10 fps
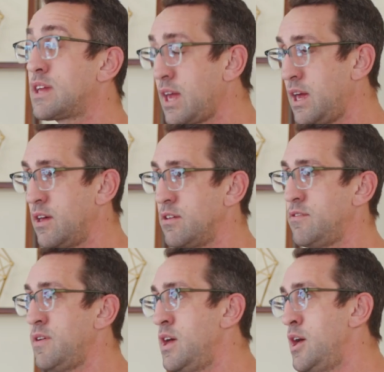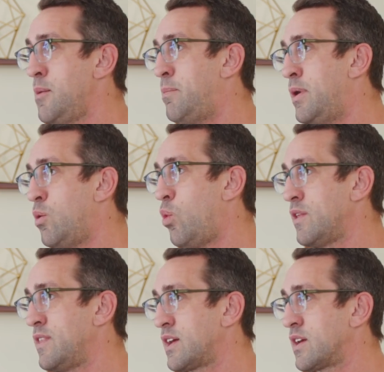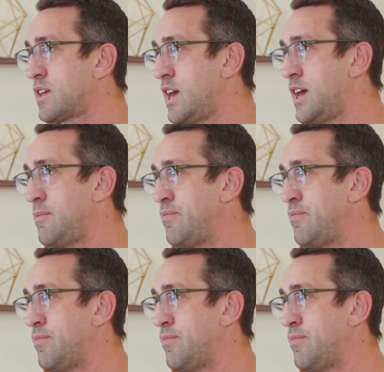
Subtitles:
give, but what they could get.